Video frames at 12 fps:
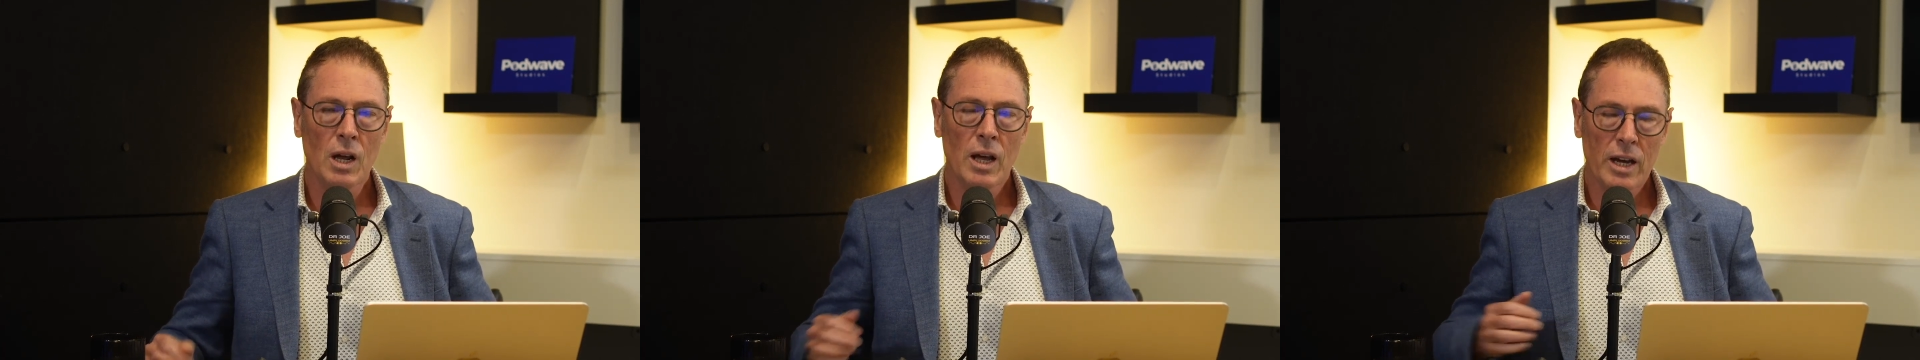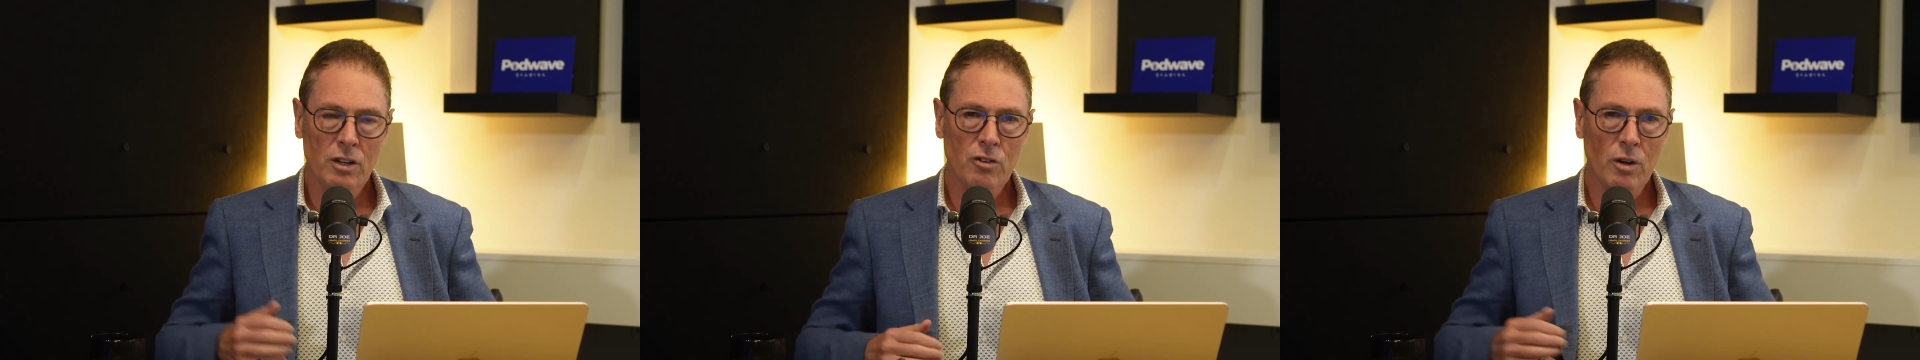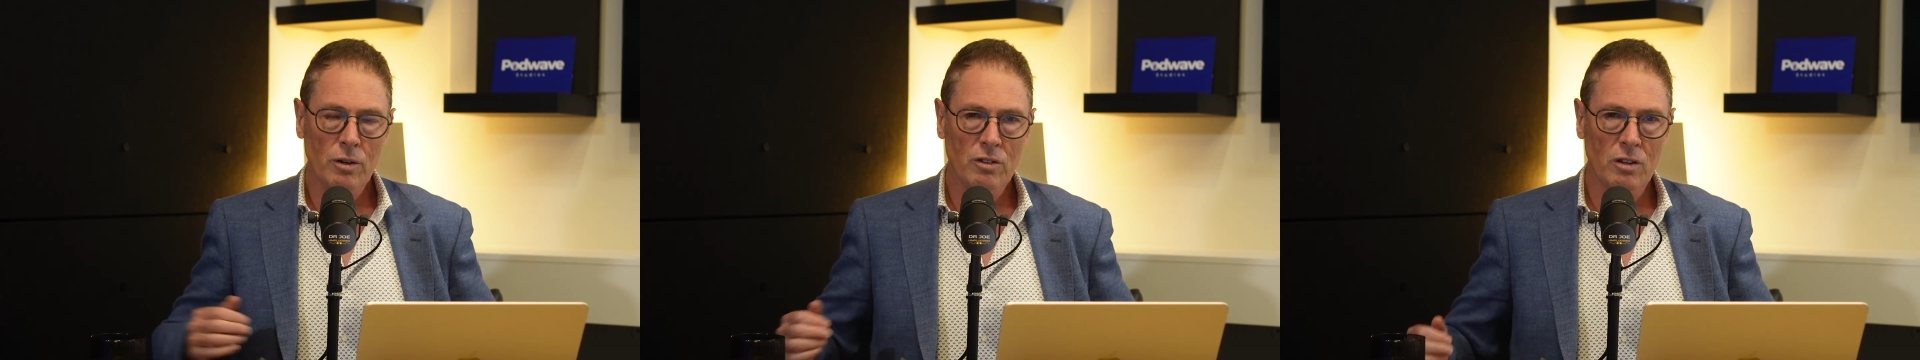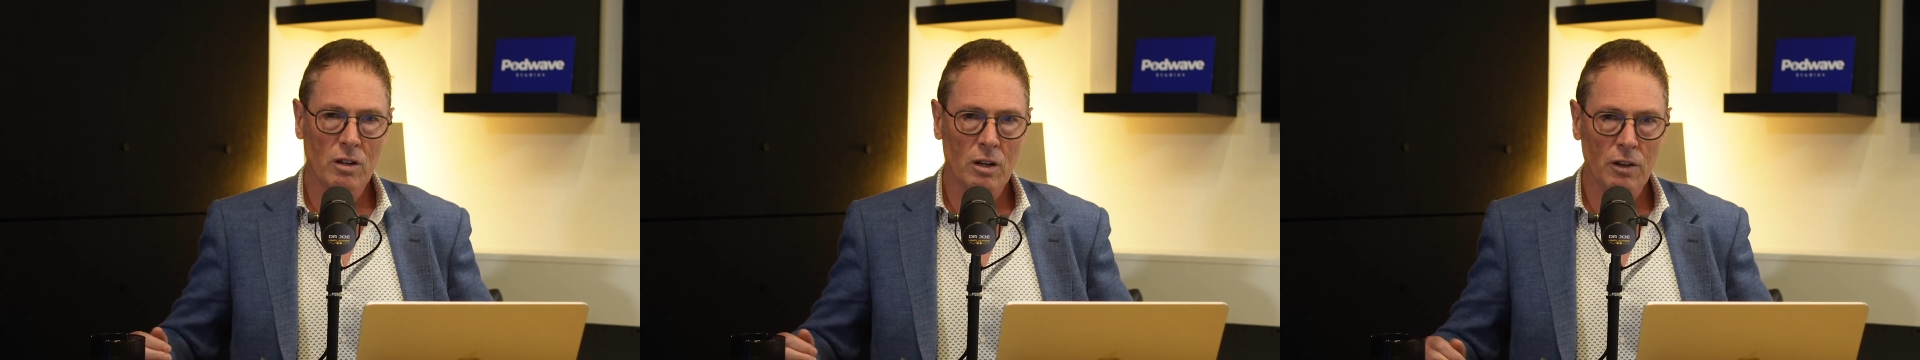it showed a
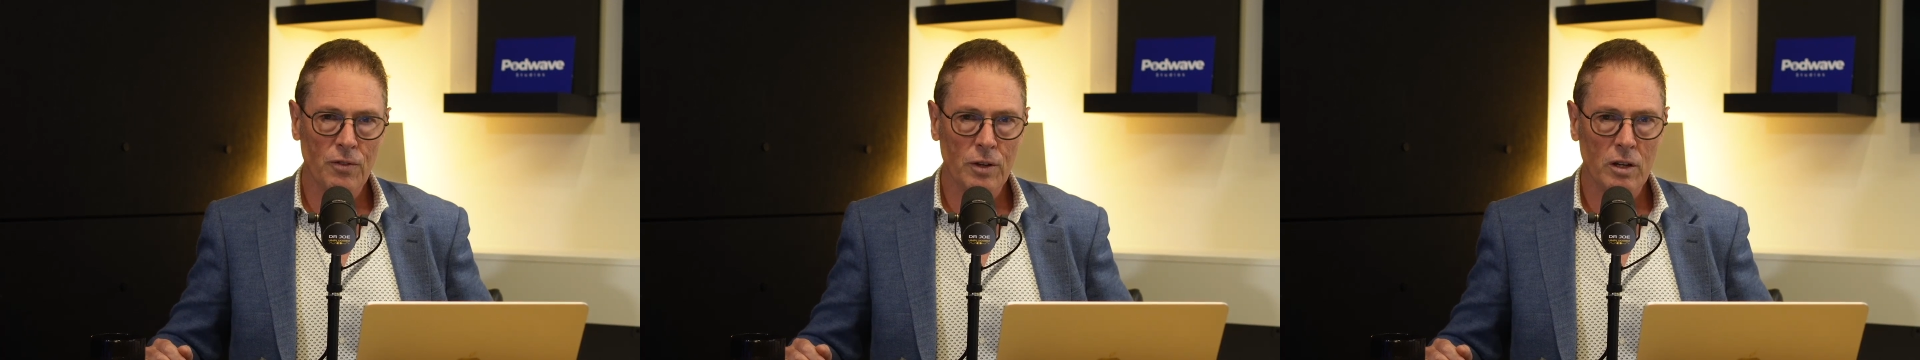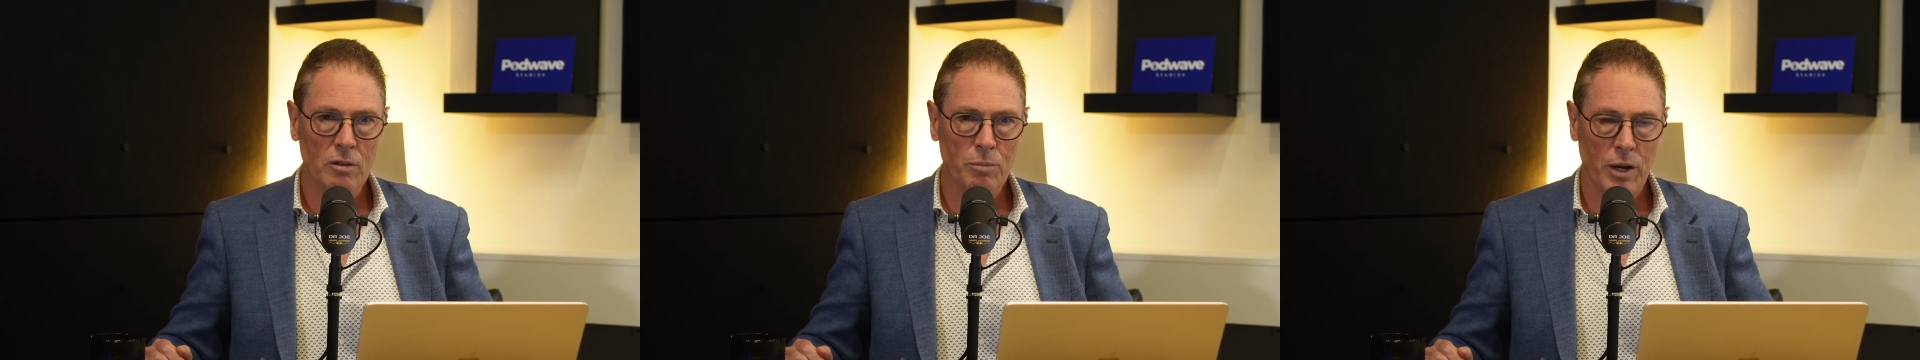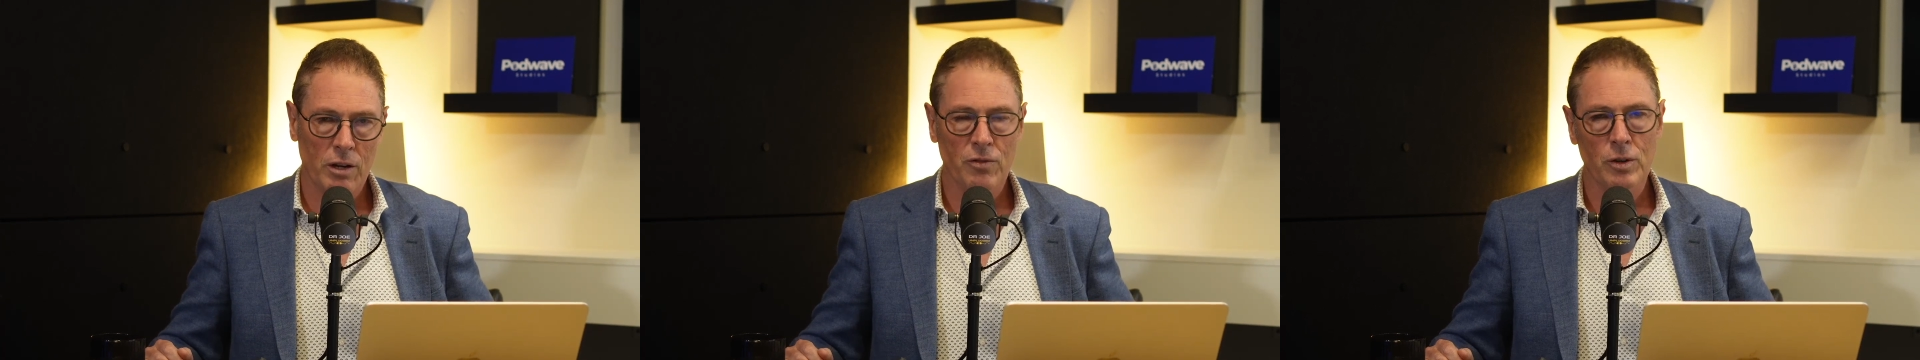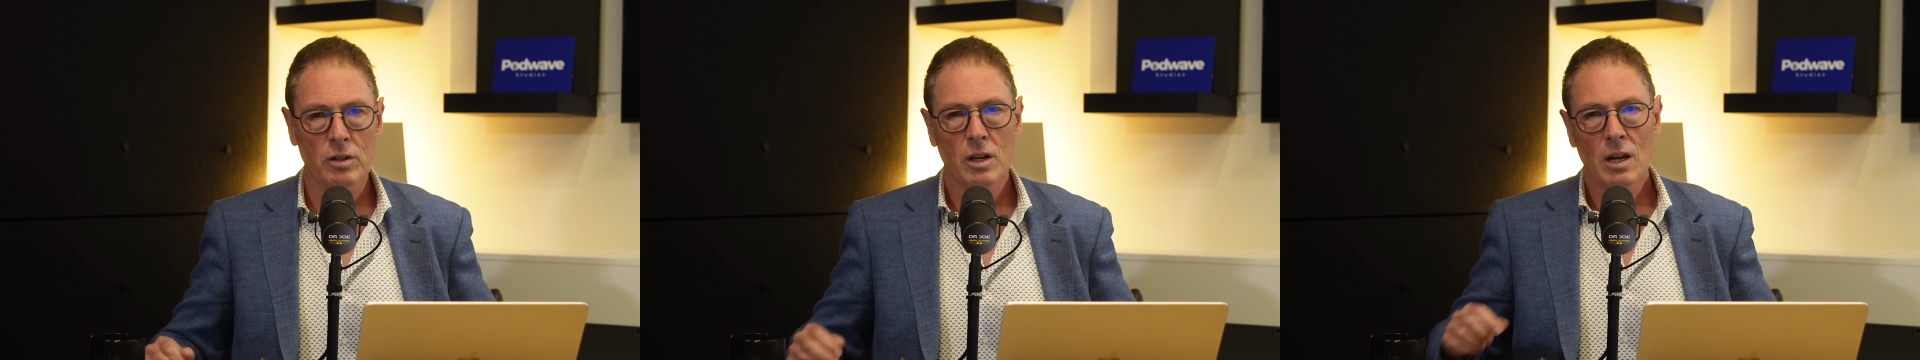significant benefit